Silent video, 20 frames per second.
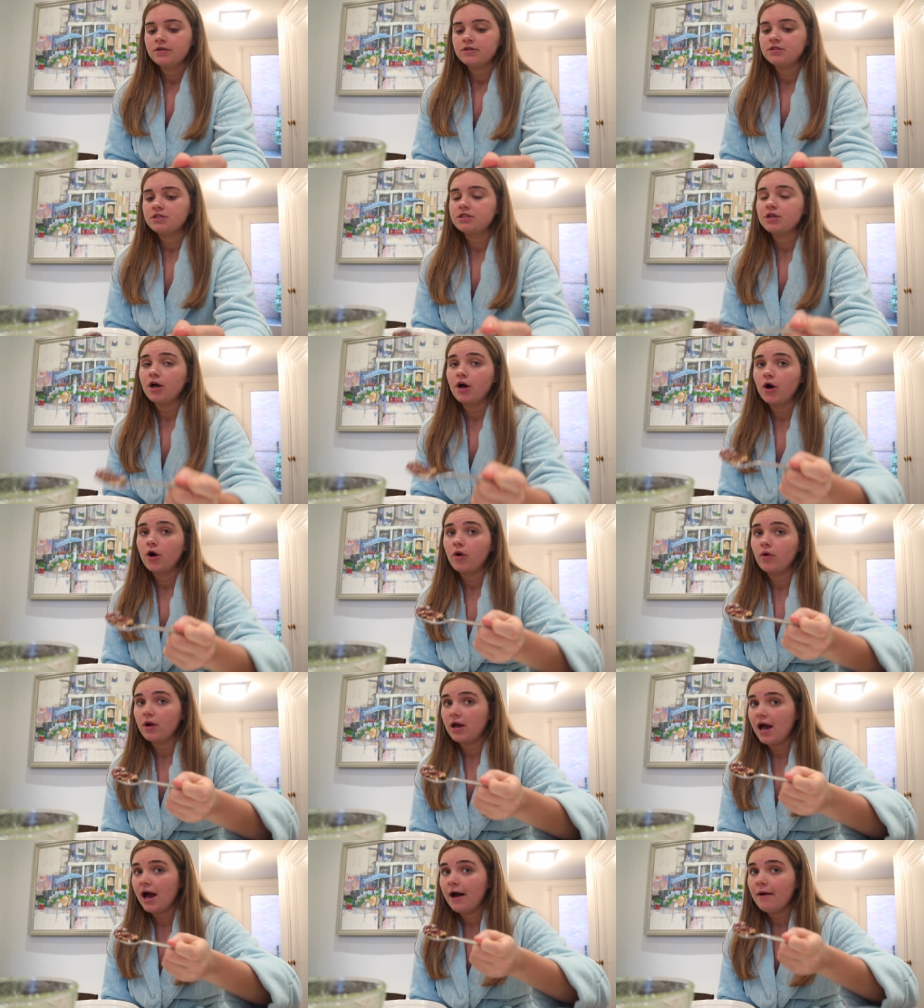
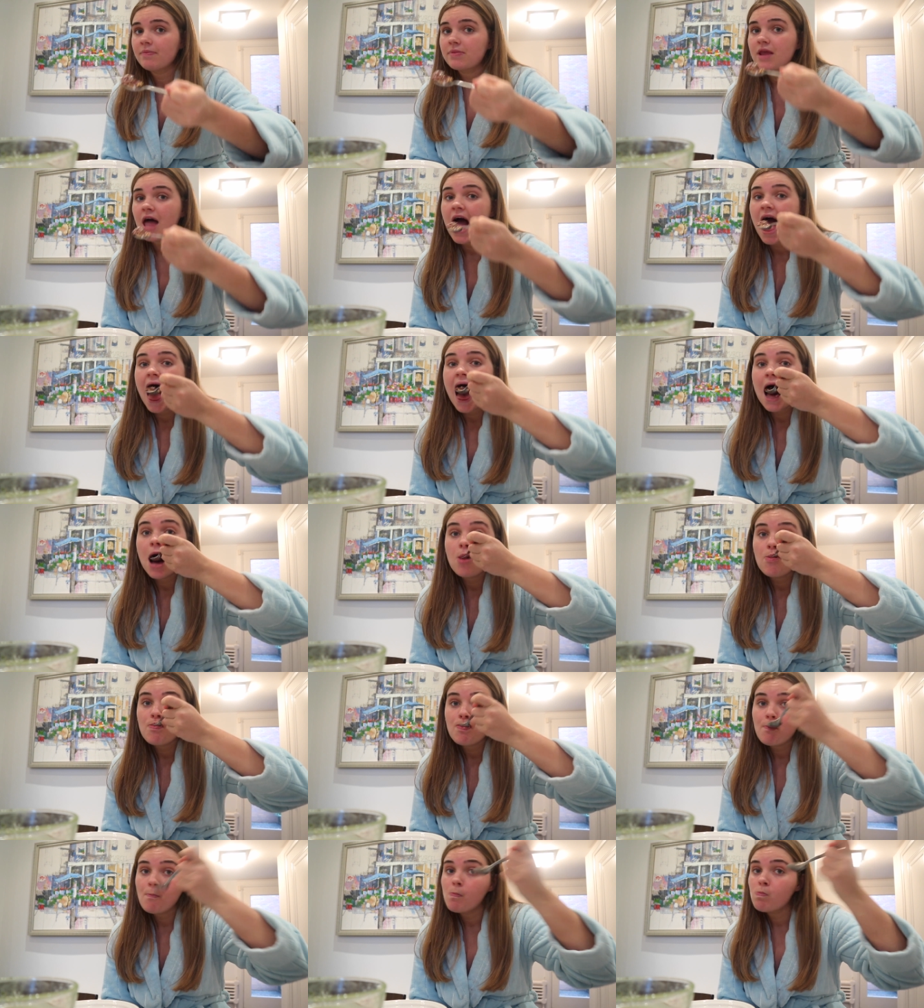So yeah,
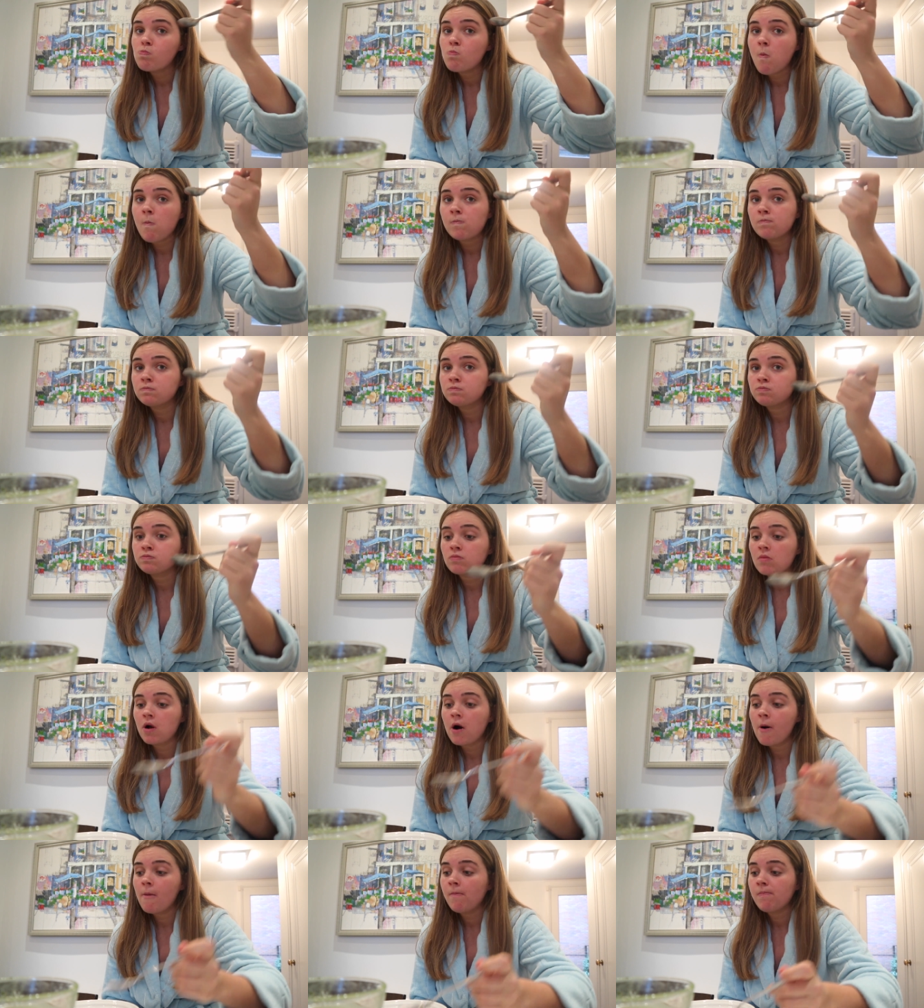mm
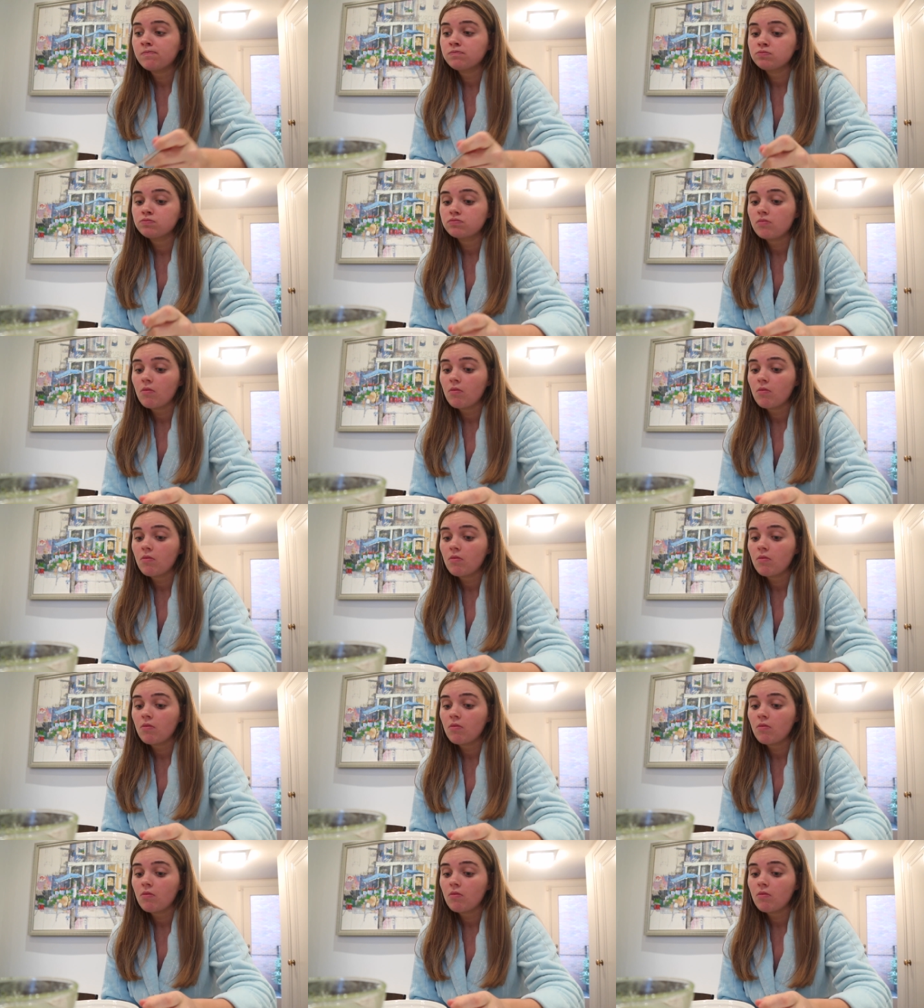-mm -mm.